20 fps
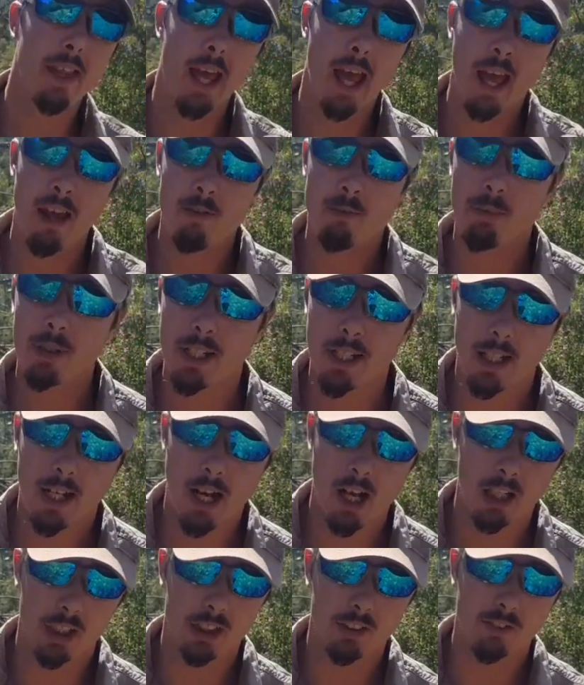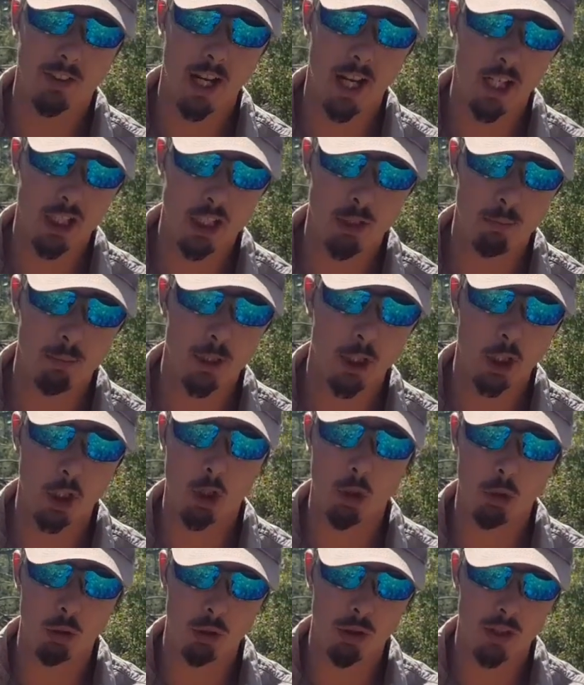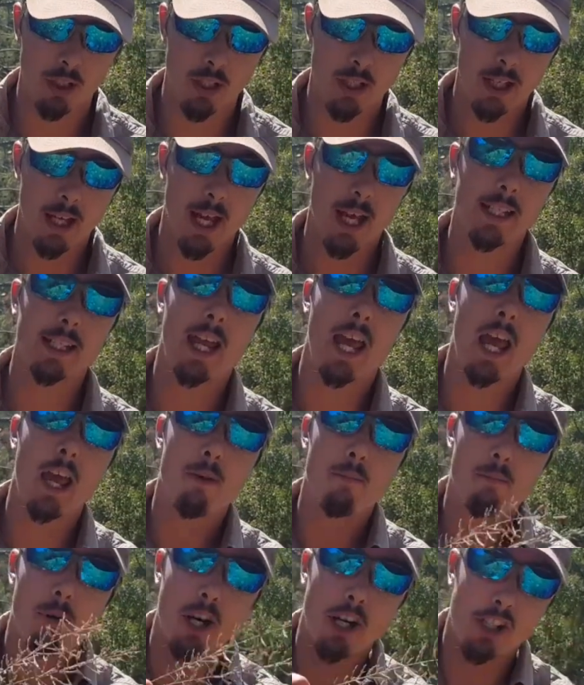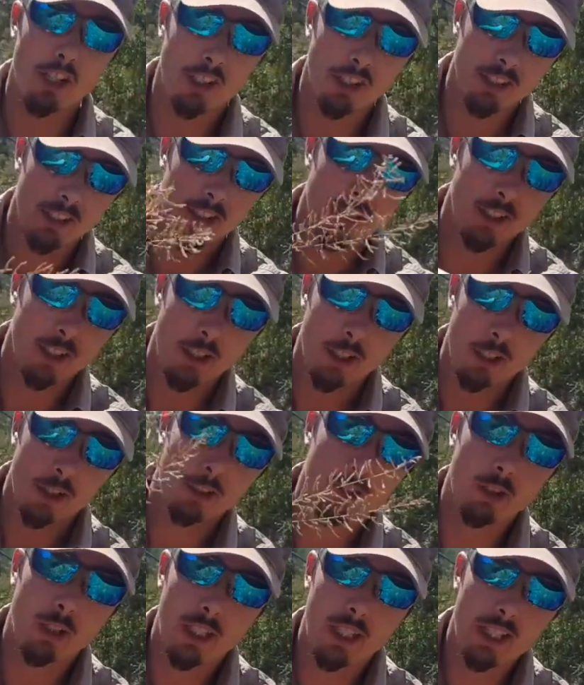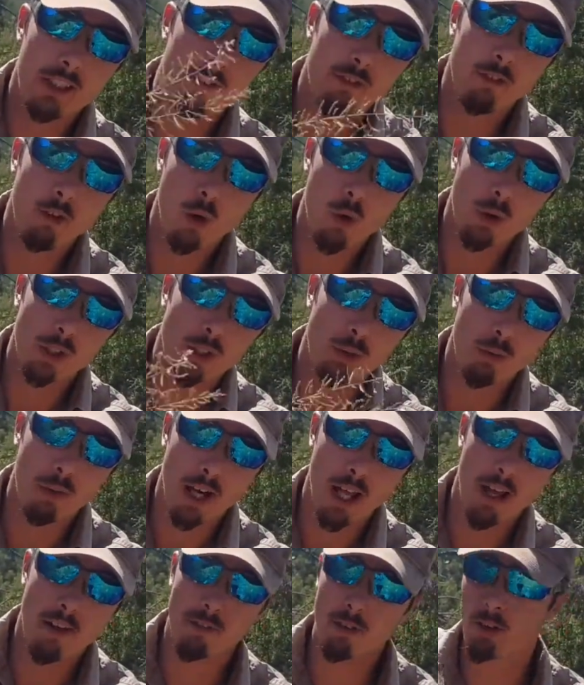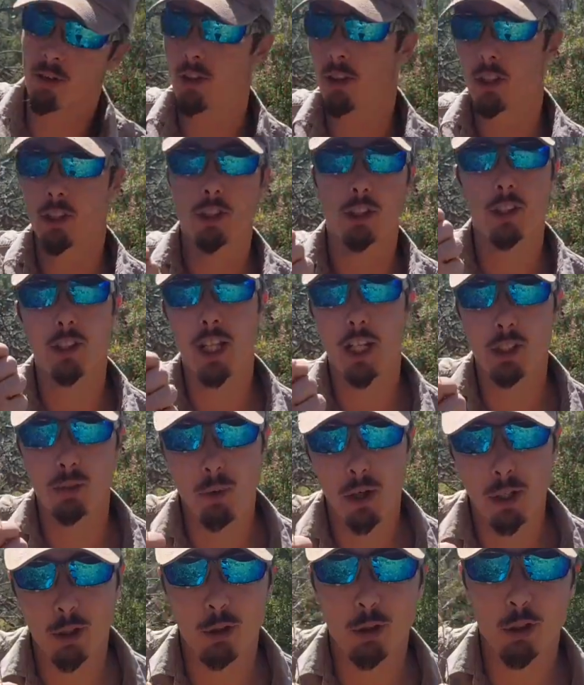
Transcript: there have been accounts of it actually being used as hand brushes to clean floors and what have you. So that's one